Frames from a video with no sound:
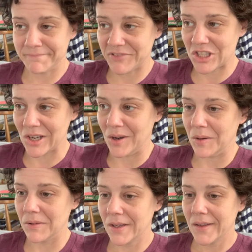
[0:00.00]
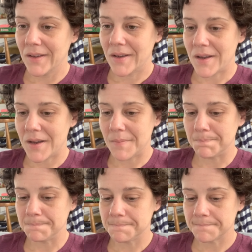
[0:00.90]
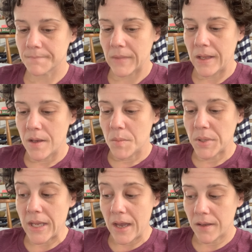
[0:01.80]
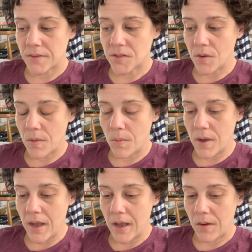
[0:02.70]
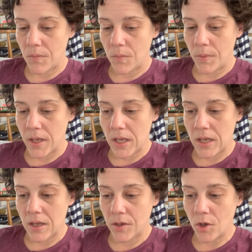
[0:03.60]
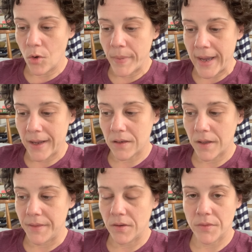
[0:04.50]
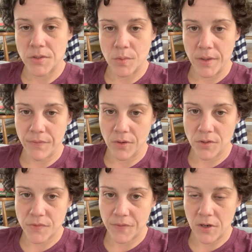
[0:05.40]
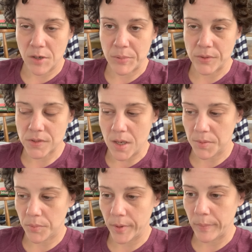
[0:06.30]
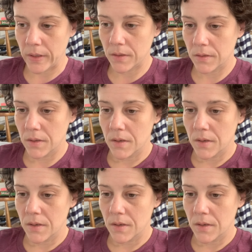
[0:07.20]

So, but yeah, so we go back, I think, on the 21st for our post-op appointment.